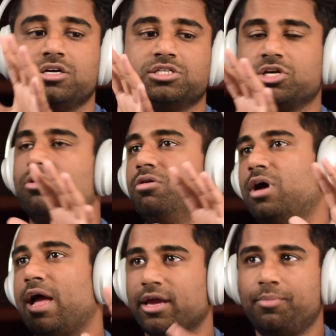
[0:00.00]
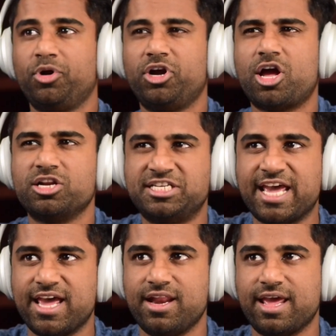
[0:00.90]
So I'm going to put it on
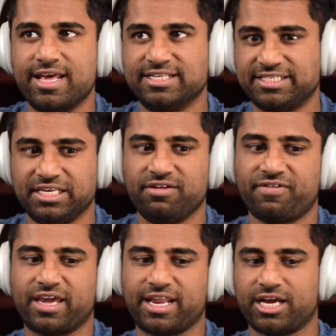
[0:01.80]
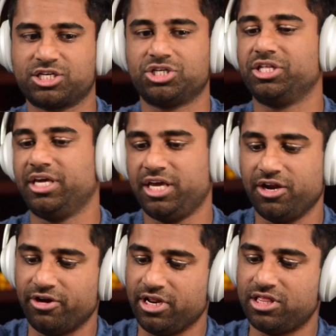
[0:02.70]
10 and see if I can actually
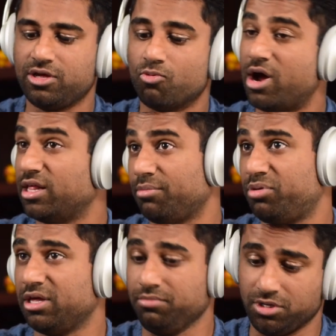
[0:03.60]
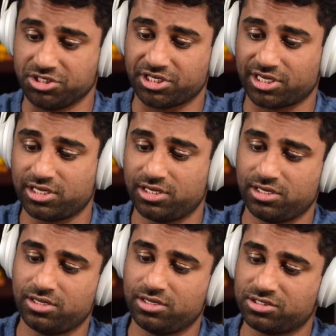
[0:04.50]
hear anything while I play music.
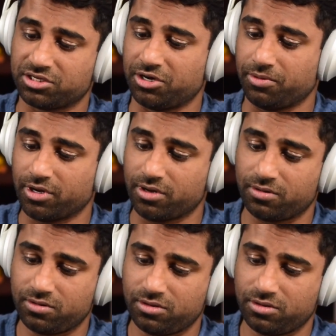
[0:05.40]
So here we go.